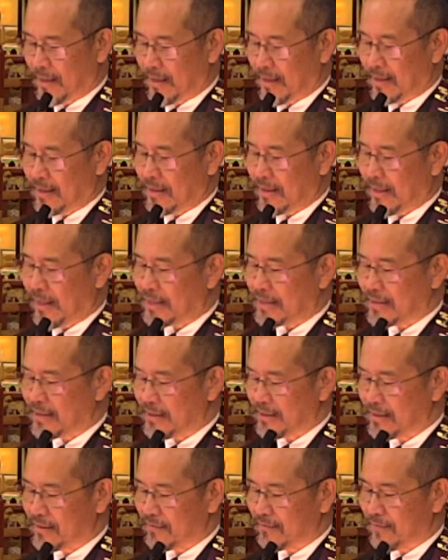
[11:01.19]
The
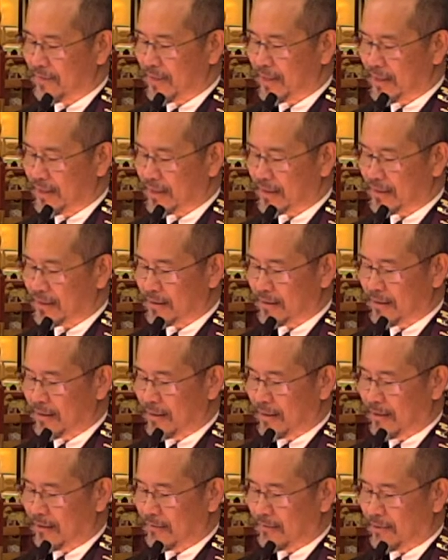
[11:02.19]
essence of each
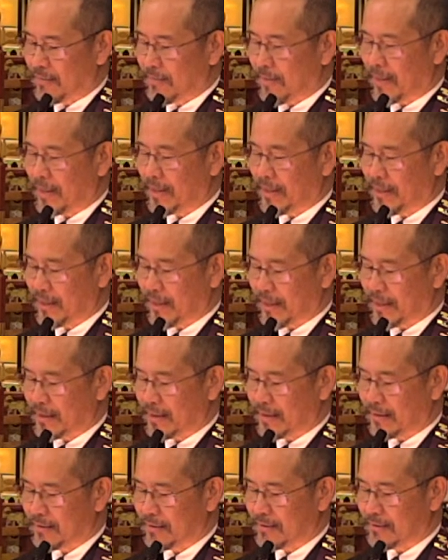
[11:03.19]
reminding
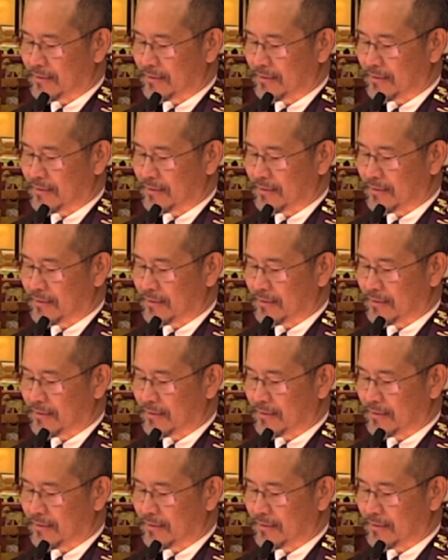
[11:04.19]
us to